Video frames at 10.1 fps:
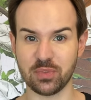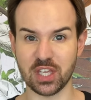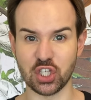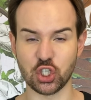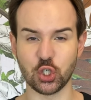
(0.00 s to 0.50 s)

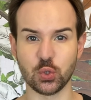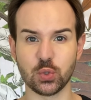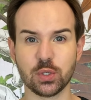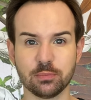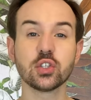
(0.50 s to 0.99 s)

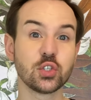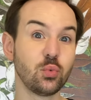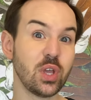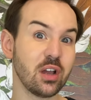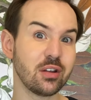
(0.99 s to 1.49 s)
issues. So
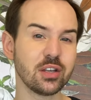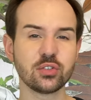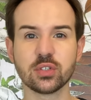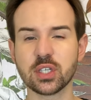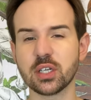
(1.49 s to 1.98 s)
we are going
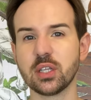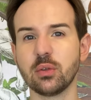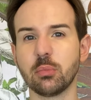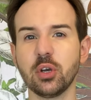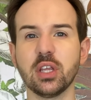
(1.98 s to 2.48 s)
to start in the
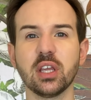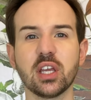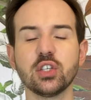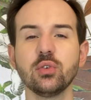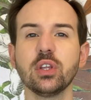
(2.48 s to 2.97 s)
morning,
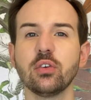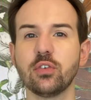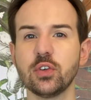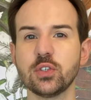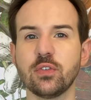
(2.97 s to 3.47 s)
and during the
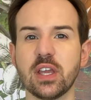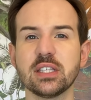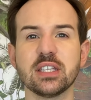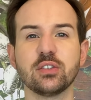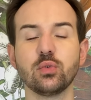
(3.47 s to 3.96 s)
first phase,
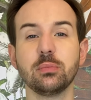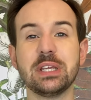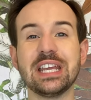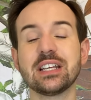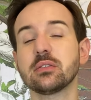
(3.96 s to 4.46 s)
it will
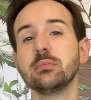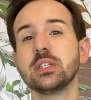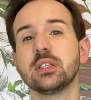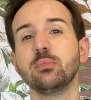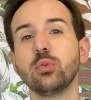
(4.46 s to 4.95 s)
be extremely
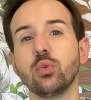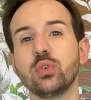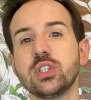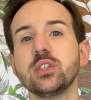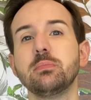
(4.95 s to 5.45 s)
simple,
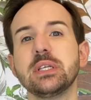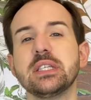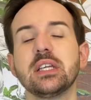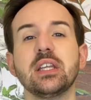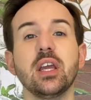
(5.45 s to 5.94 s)
which is
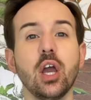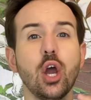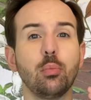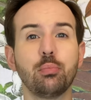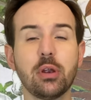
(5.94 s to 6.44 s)
basically
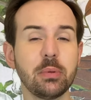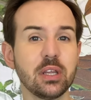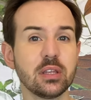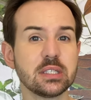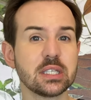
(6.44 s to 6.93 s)

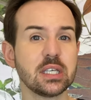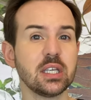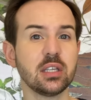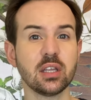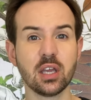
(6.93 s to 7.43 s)
prepping the
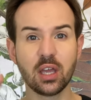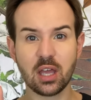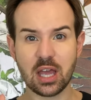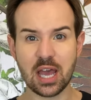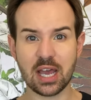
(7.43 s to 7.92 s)
skin,
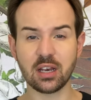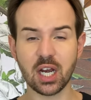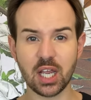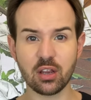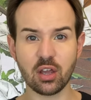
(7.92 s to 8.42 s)
add a
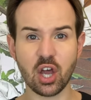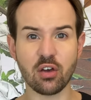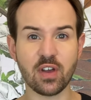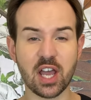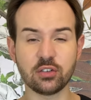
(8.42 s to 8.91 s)
layer
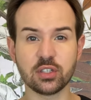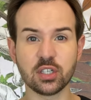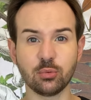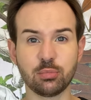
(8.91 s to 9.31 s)
of hydrating